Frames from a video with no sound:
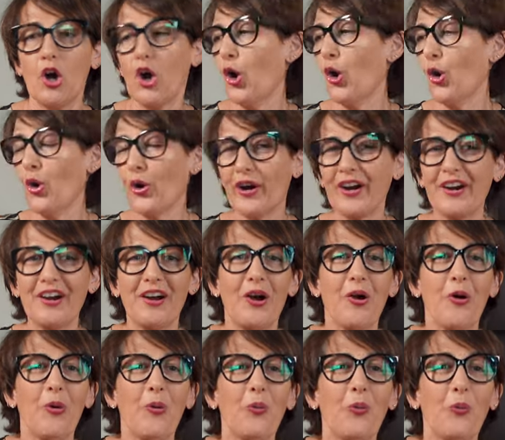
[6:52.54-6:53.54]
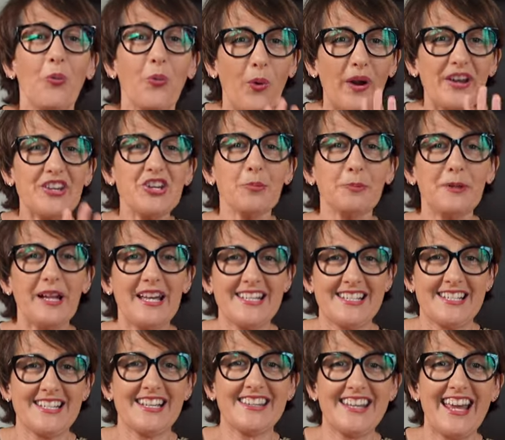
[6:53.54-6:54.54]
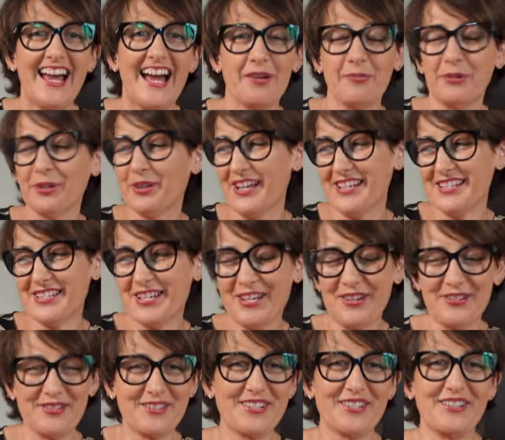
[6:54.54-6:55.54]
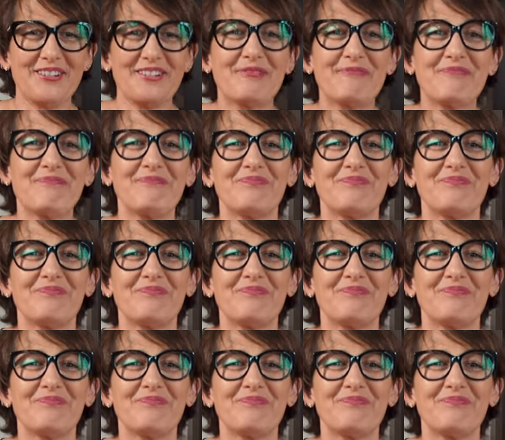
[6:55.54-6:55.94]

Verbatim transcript: or when you're placing the animal into your zoo.